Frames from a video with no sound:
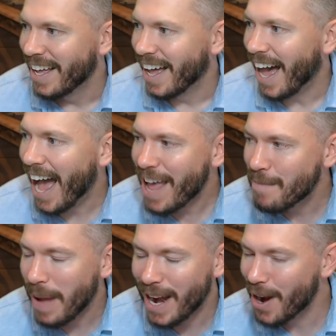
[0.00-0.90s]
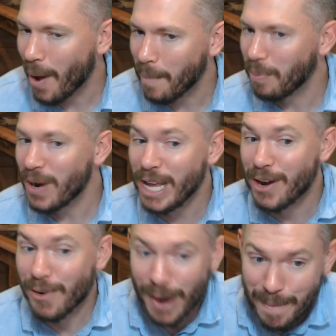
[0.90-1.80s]
I have painted a pretty
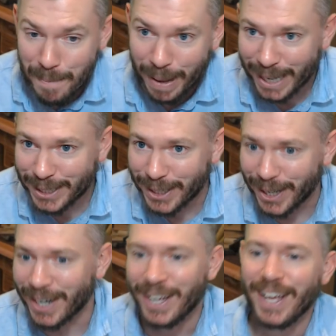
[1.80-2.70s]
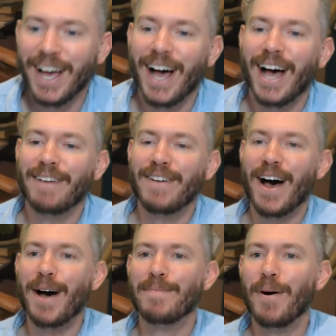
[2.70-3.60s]
grim picture of
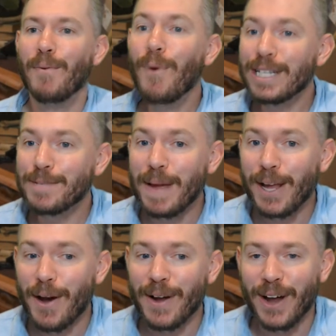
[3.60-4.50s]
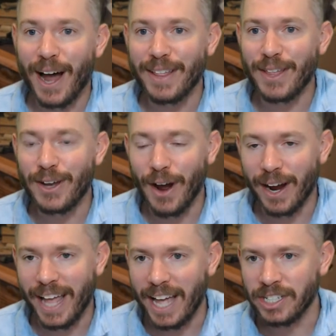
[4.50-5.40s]
um, what's been going on in the Dark
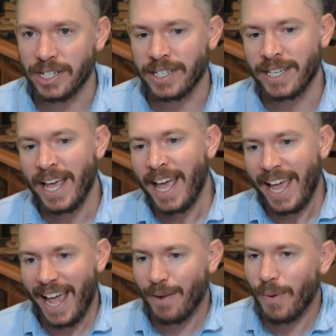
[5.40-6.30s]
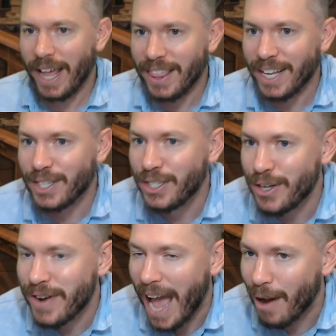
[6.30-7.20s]
Ages. And what I'd like to do
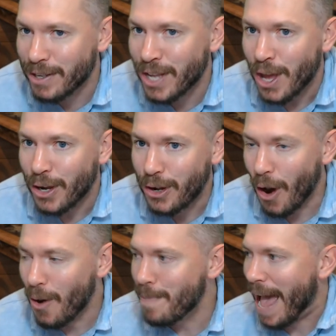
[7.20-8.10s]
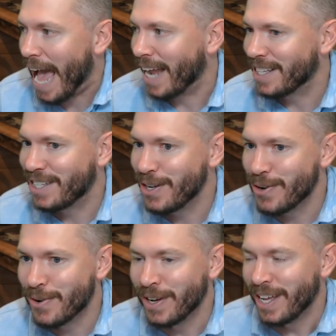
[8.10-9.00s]
now is go back to